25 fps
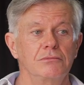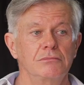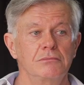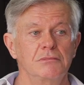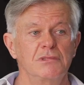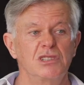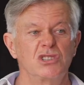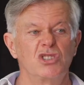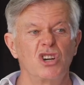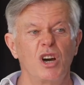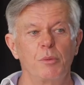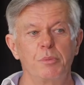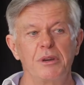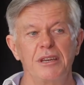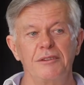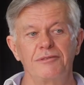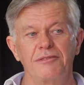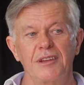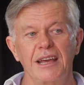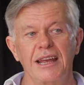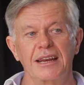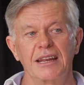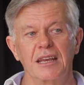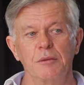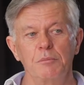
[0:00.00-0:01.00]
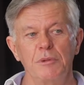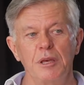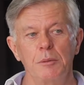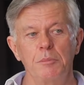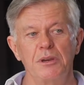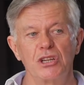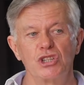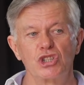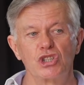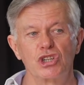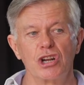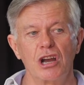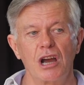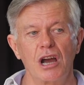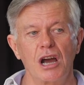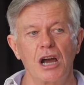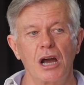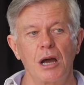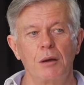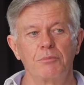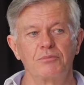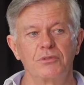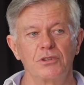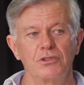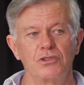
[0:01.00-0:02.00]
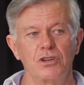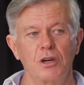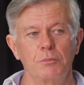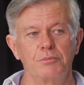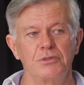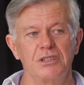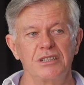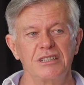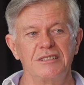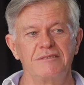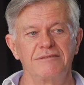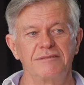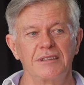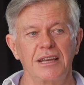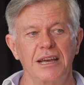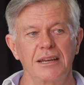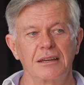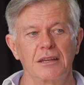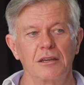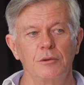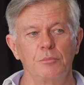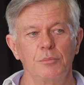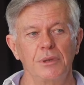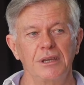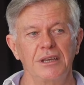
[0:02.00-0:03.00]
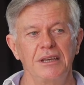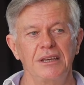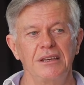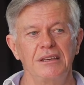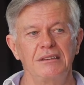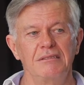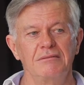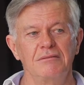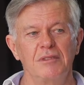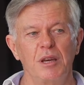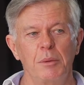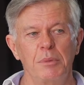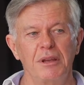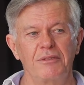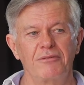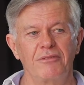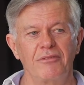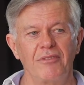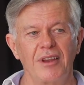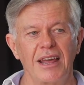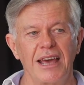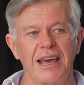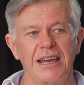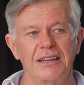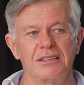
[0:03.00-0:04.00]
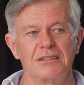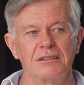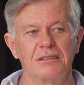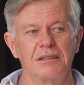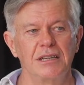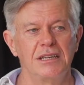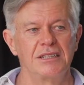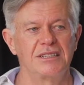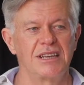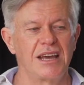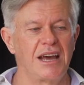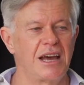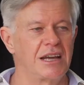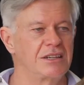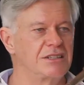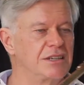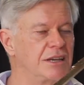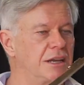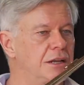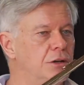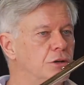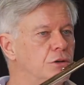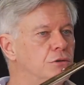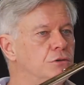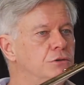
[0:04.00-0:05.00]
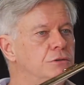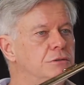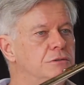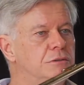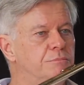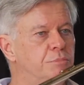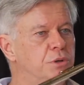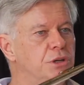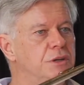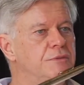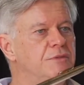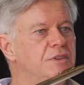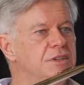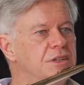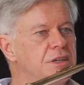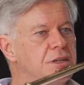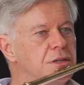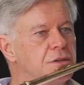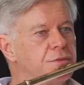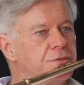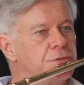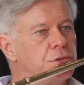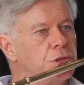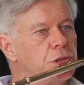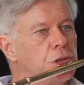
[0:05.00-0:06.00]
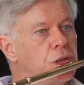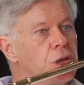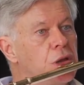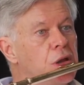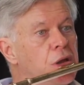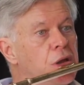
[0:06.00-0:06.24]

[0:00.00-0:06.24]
The top E flat can be a bit sharp, the top D flat can be a bit flat. It's hard to get a good perfect interval.